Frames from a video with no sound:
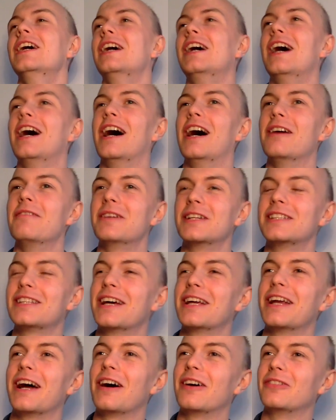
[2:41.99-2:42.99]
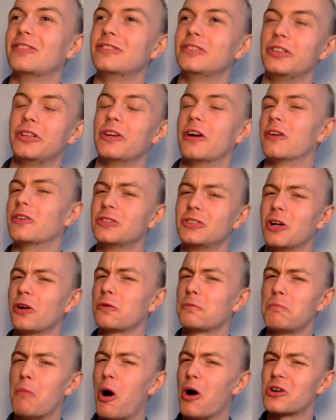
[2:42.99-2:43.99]
But then I, you know,
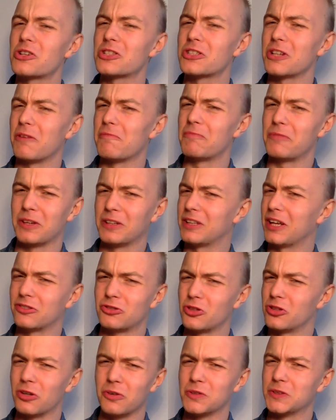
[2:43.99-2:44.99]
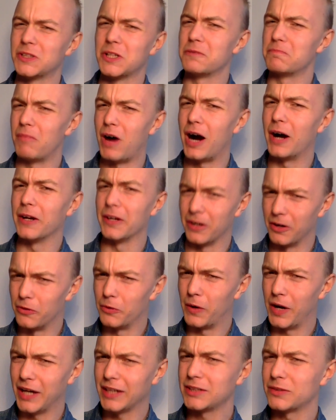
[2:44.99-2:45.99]
don't mock something that you don't admire,
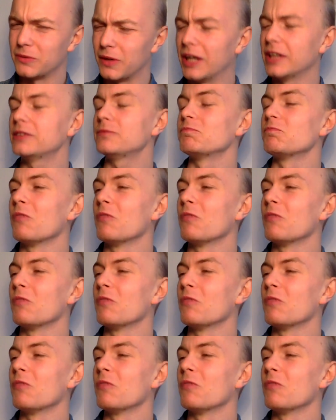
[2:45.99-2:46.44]
right? Right?